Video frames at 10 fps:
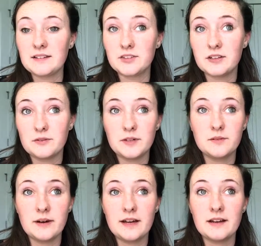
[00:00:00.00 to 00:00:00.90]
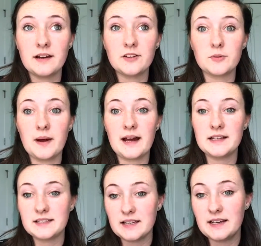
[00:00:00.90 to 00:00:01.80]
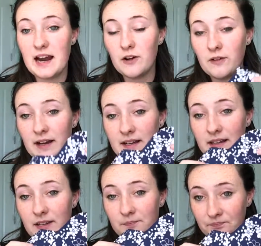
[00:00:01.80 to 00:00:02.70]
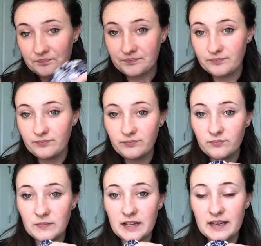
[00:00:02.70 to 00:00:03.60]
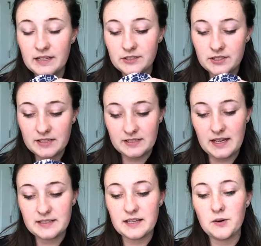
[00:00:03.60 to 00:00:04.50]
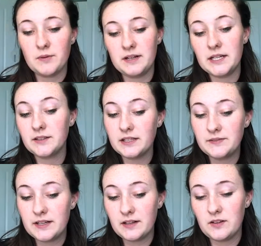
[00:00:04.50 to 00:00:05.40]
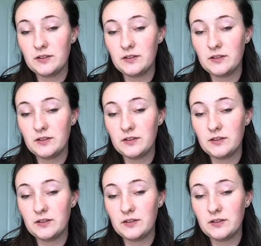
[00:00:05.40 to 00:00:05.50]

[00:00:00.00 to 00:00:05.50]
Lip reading: took one of my other pads and outlined it into the size that I wanted, leaving